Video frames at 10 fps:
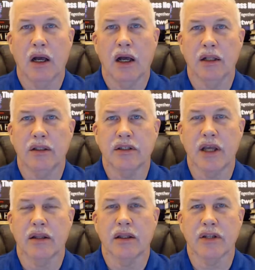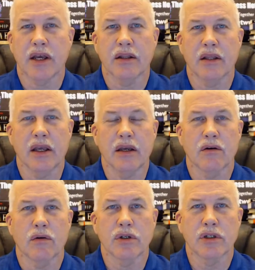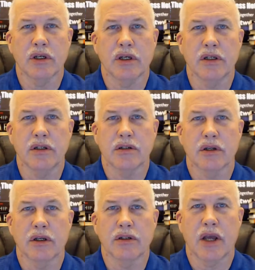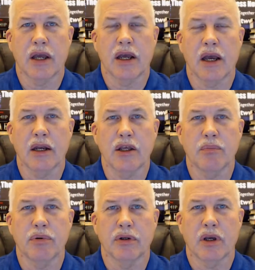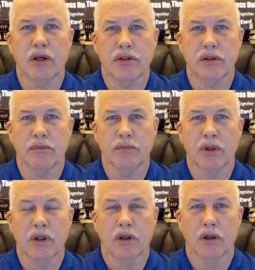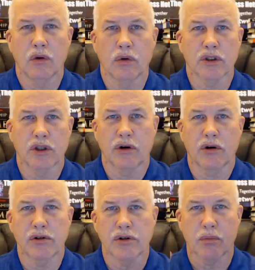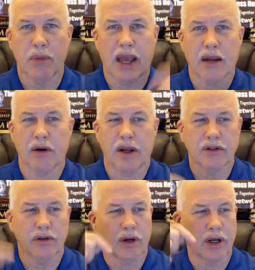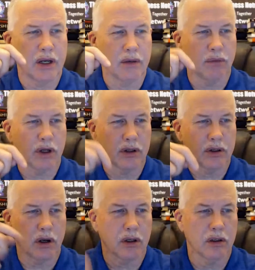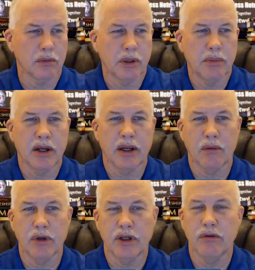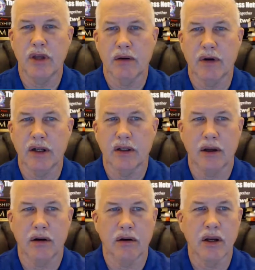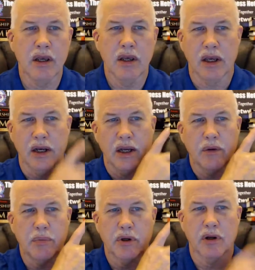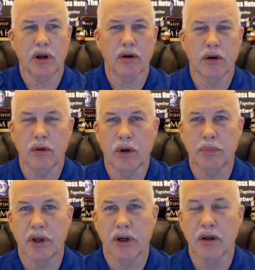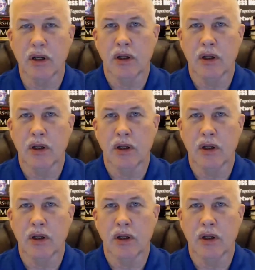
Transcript: The second thing, of course, is how do you put custom lower thirds or backgrounds on it? And we're going to talk a little bit about how we do that right there and how we put our logo up there.